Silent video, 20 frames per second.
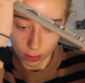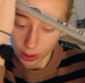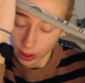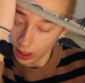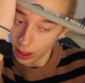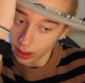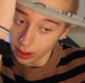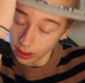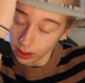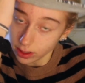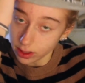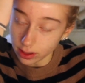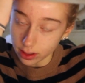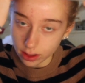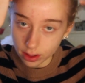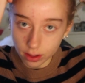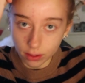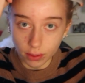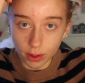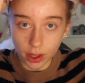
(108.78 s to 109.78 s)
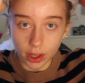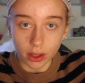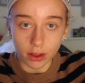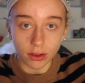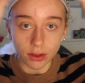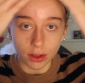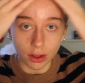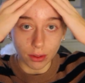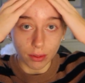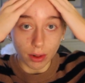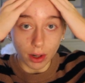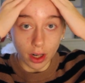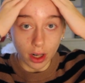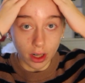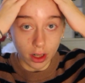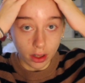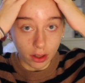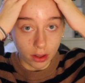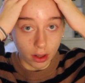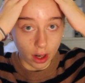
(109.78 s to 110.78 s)
wear, this isn't the one I usually
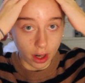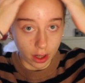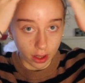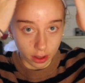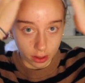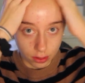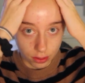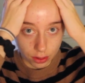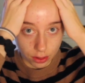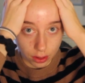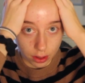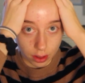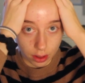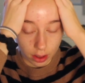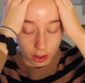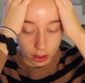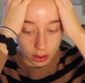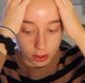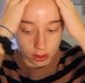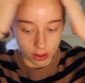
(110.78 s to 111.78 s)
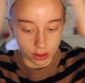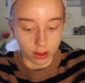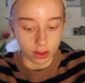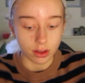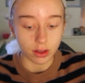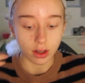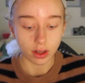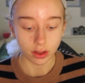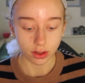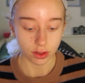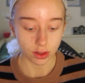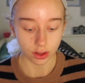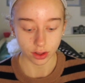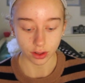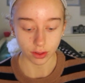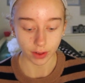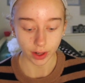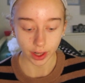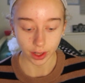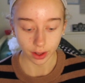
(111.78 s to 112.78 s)
wear, I usually just, it's
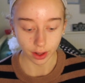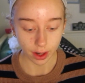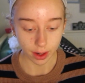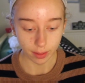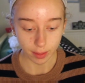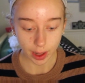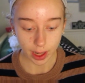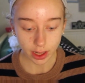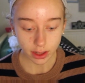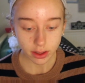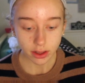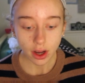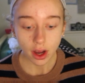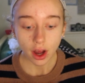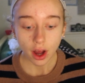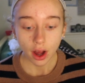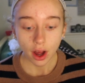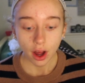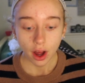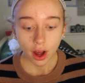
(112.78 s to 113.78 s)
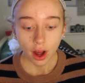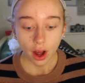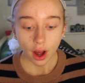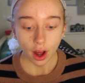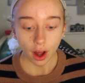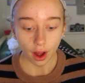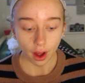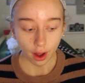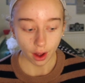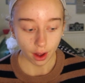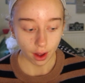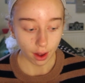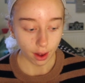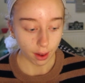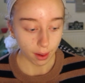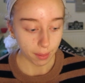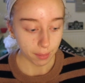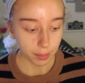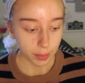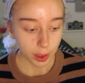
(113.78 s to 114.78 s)
just a regular headband.
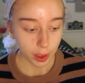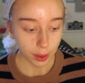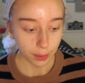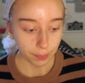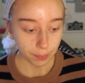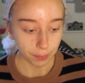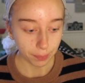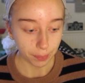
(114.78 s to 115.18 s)
But